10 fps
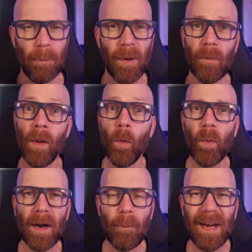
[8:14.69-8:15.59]
But
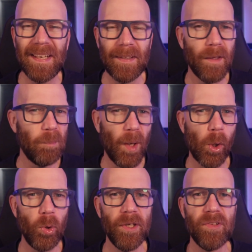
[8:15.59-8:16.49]
when I made it in the
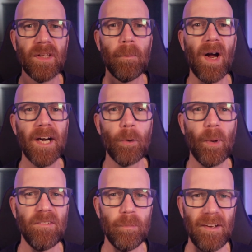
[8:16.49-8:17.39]
bowl using the
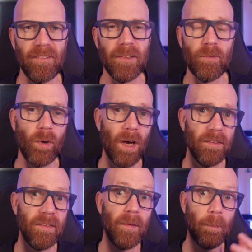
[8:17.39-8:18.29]
microwave method
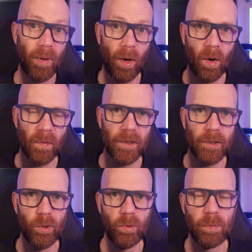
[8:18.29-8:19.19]
rather than the pot that
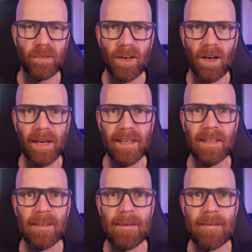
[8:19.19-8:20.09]
Huel provide,
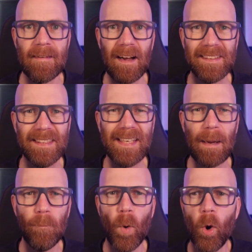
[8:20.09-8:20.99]
I did
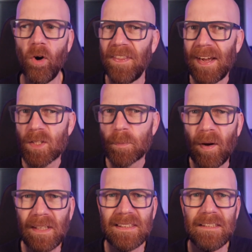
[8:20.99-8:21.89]
get more of that
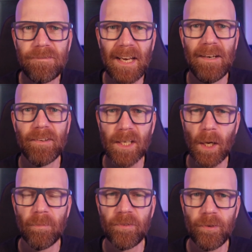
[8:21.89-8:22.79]
spicy flavour
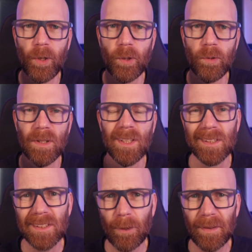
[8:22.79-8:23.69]
come through.
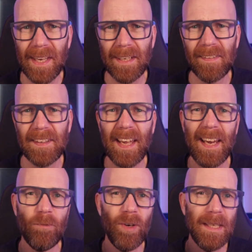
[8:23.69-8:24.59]
So at the end of the
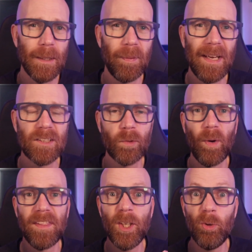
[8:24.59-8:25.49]
day, it really depends on
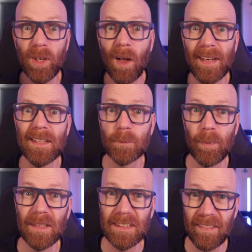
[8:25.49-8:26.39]
whether you like
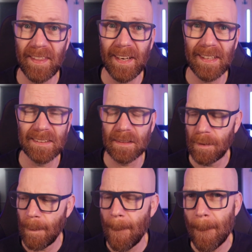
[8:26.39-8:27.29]
spicy things.
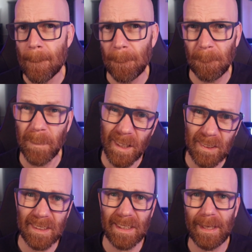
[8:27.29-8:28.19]

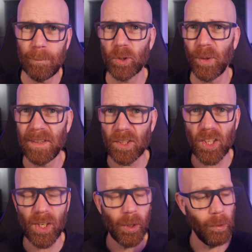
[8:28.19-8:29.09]
Personally, between the
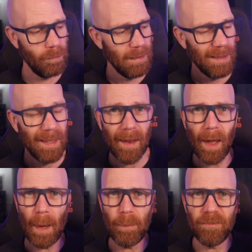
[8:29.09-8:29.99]
two,
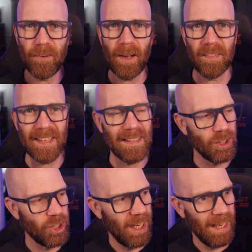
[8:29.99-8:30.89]
I prefer the
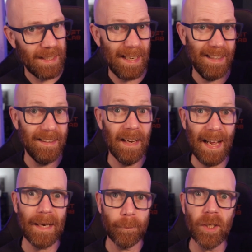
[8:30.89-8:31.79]
chicken
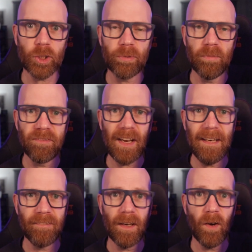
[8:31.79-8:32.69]
and mushroom
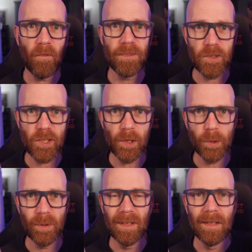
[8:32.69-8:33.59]
flavour of the two.